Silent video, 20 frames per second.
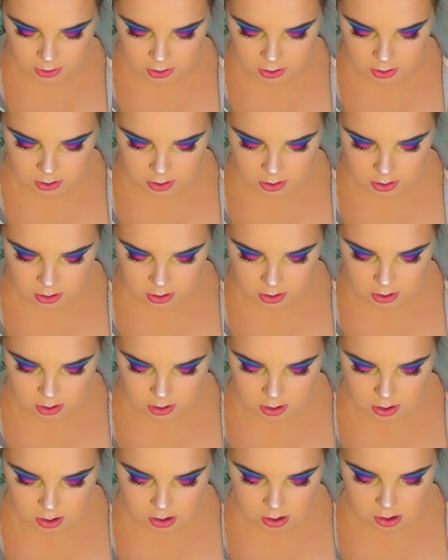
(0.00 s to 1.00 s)

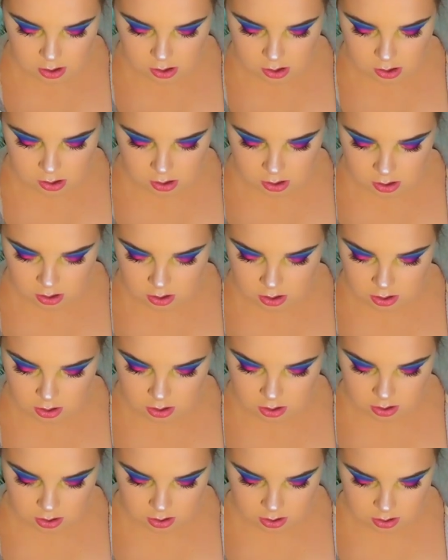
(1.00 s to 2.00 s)

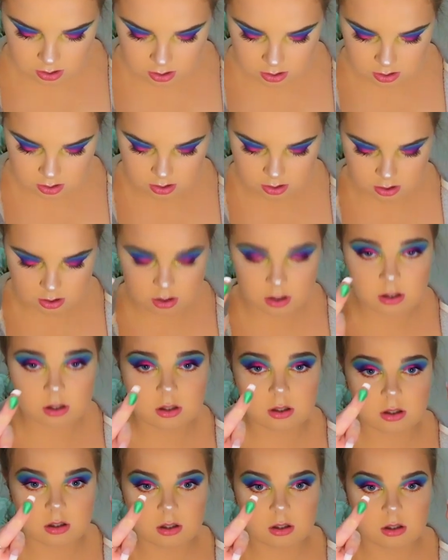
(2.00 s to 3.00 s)

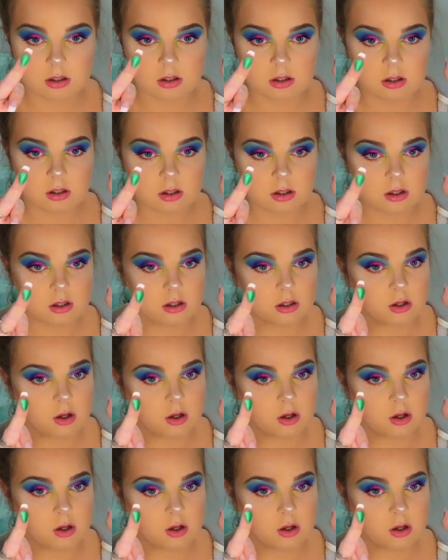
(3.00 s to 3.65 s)
(no one is talking)